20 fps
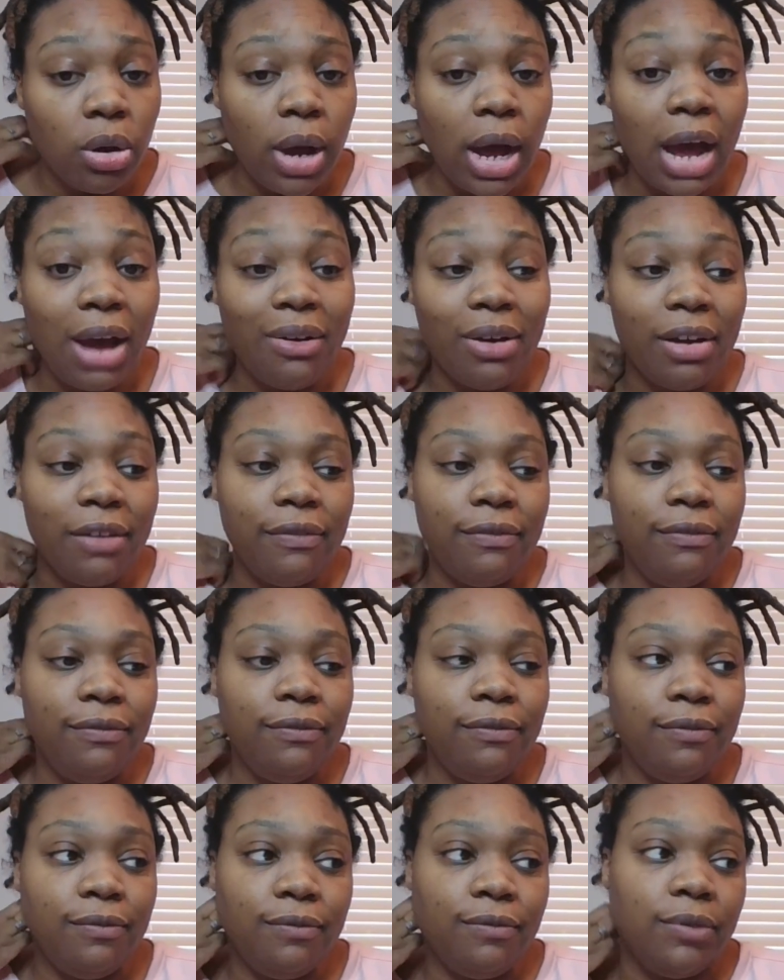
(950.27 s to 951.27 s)
how I
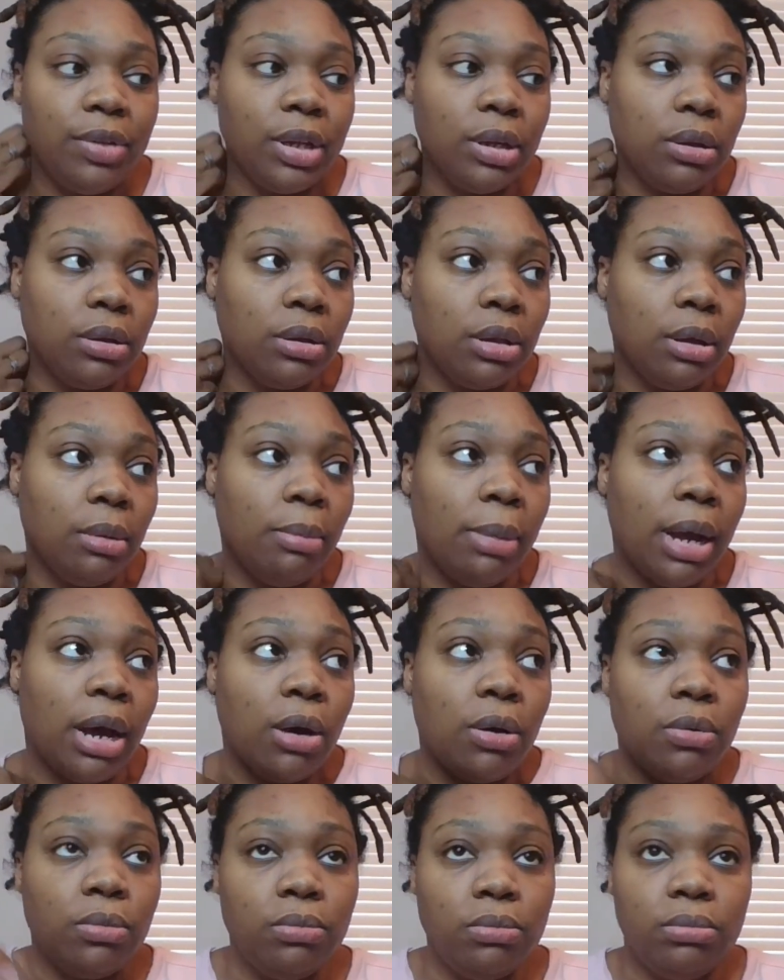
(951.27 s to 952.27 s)
feel
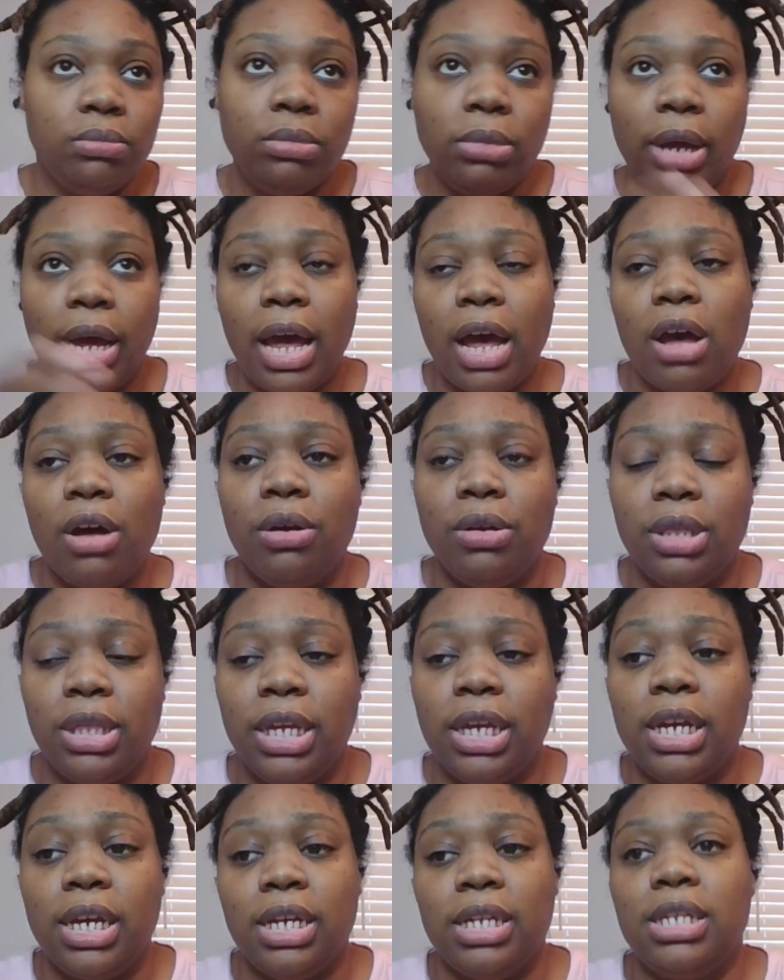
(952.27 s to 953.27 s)
about how
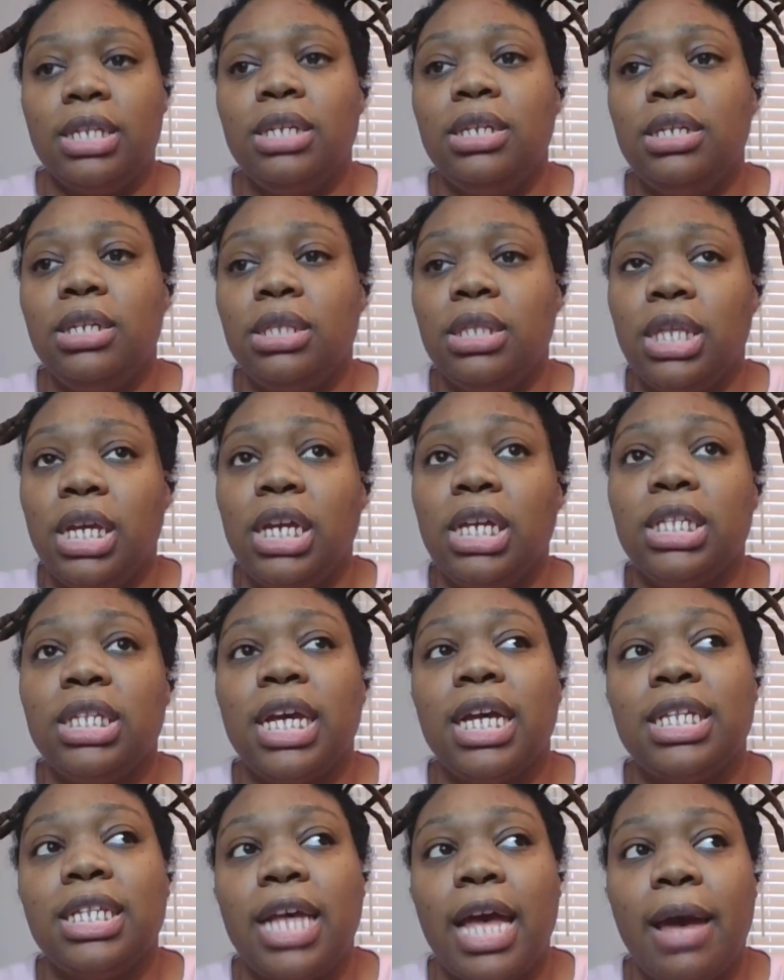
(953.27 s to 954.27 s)
things
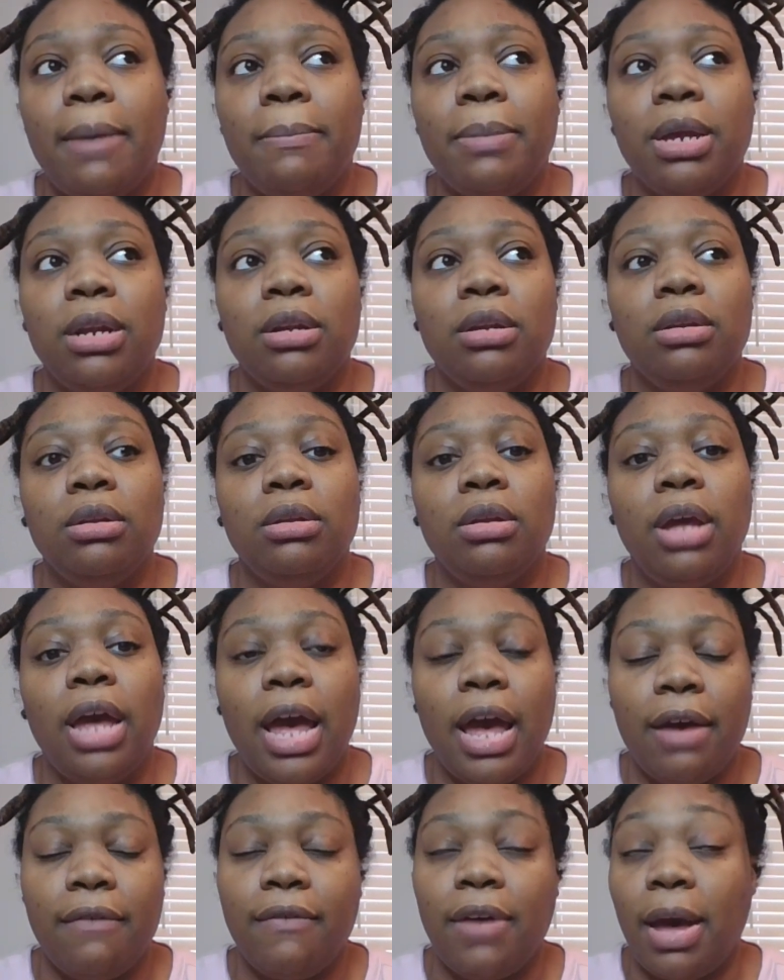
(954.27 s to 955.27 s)
have
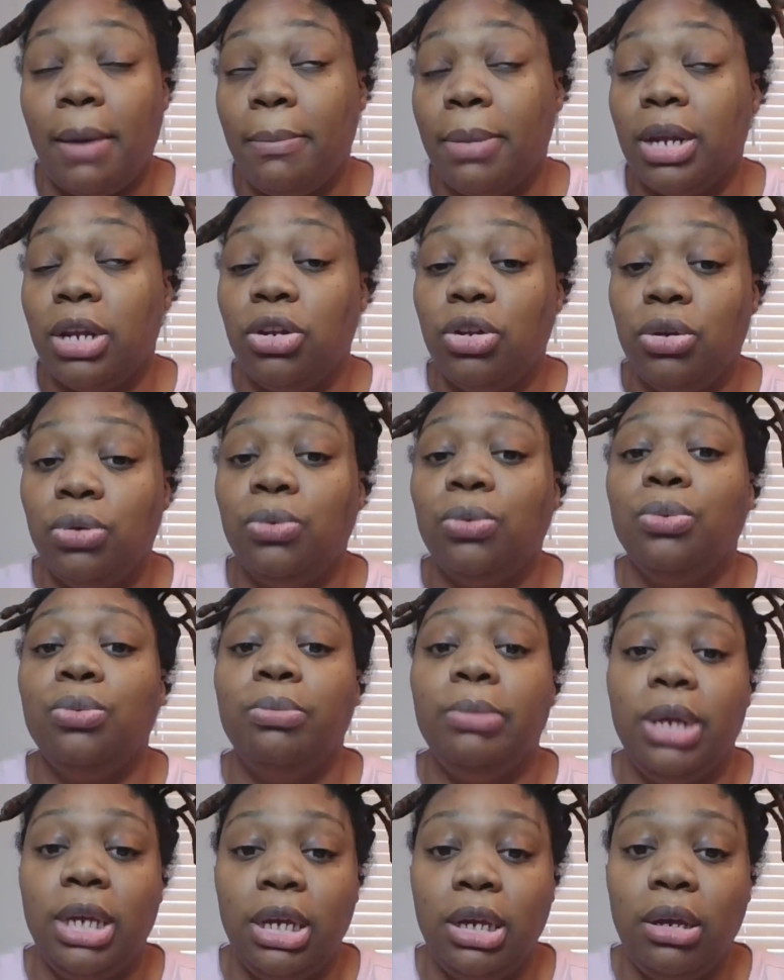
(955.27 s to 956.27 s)
happened to
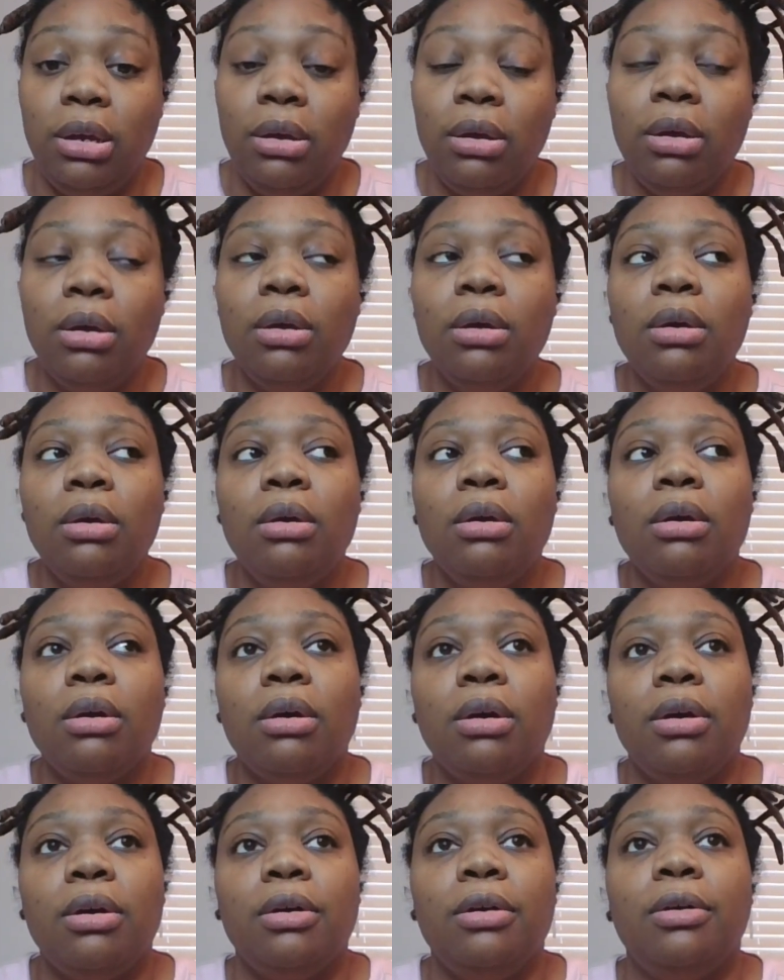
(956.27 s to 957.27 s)
me
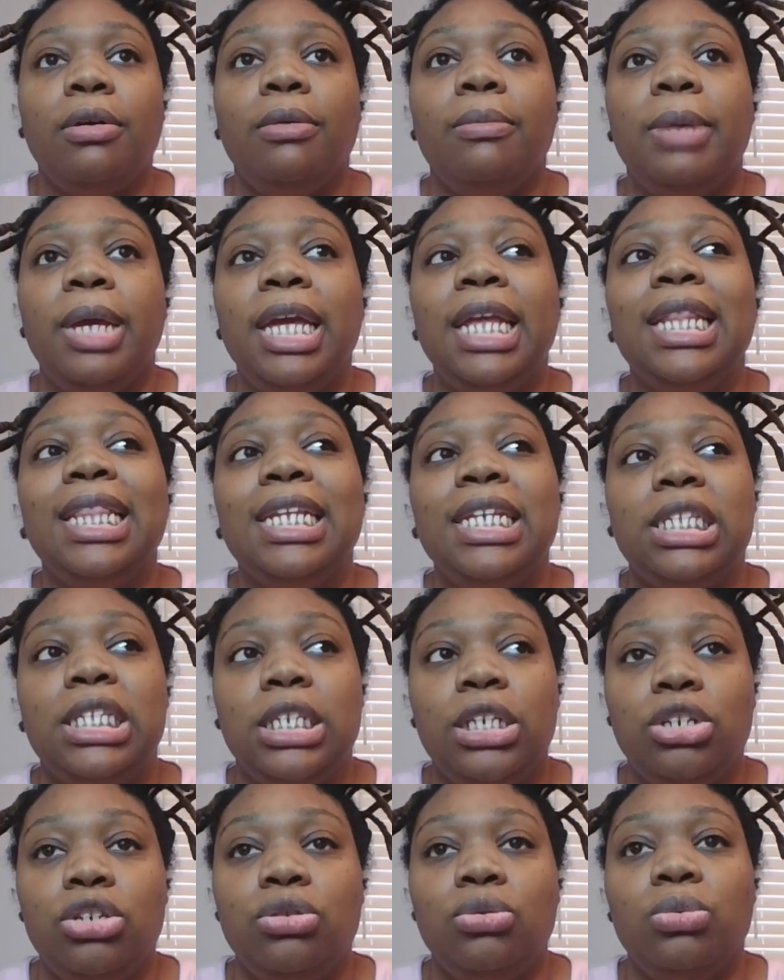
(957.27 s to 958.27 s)
in this
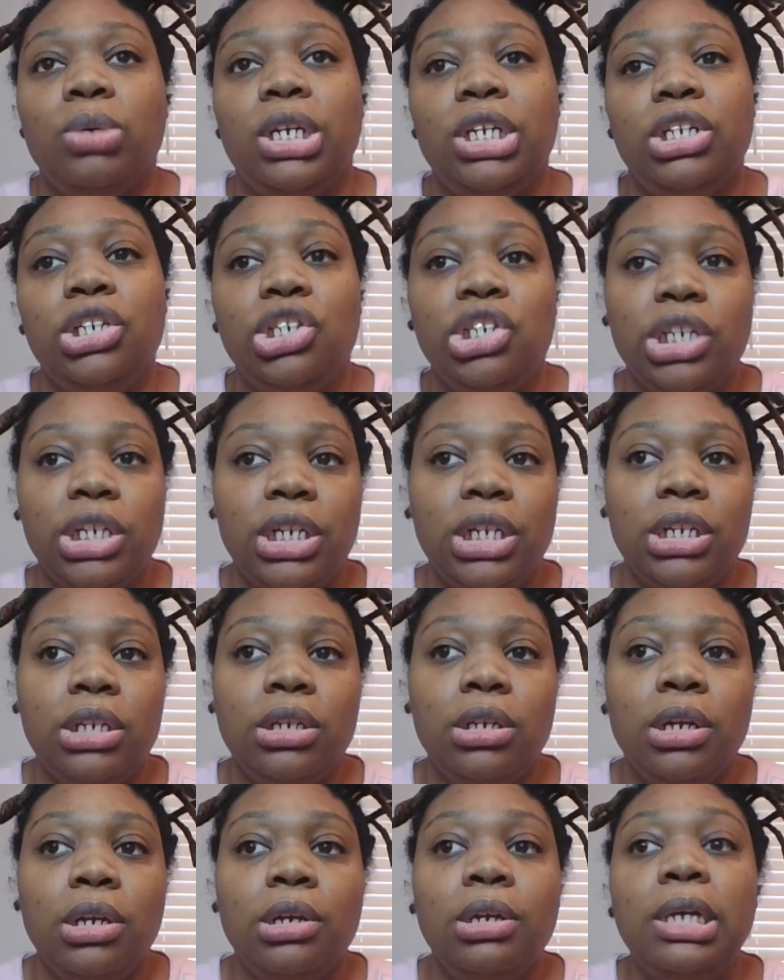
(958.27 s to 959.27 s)

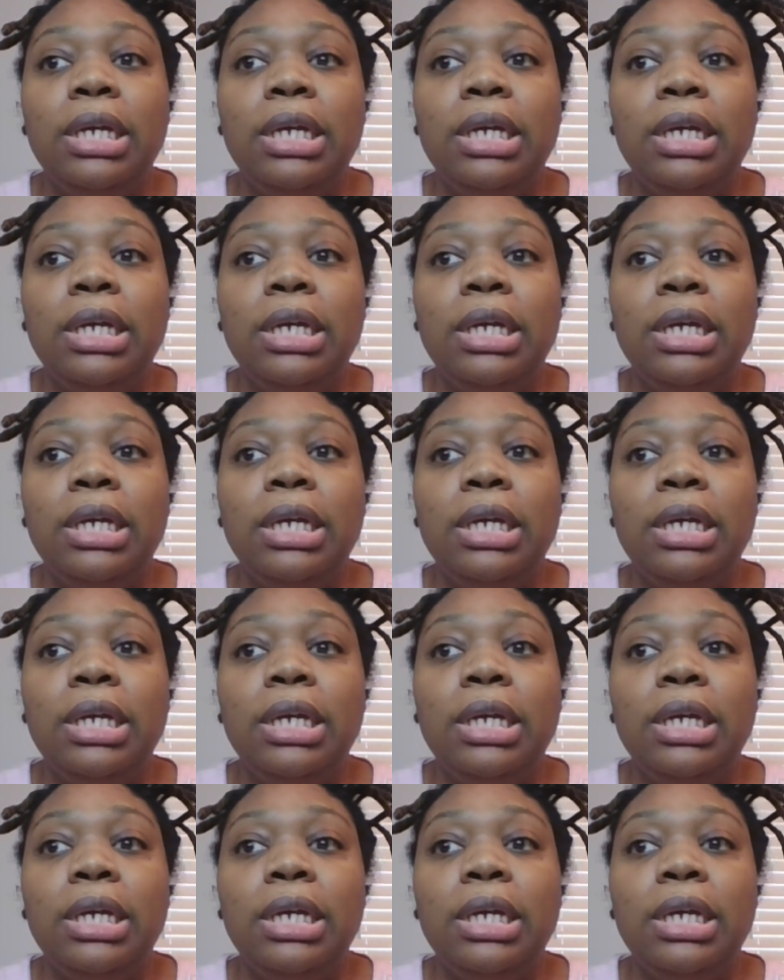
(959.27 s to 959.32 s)
situation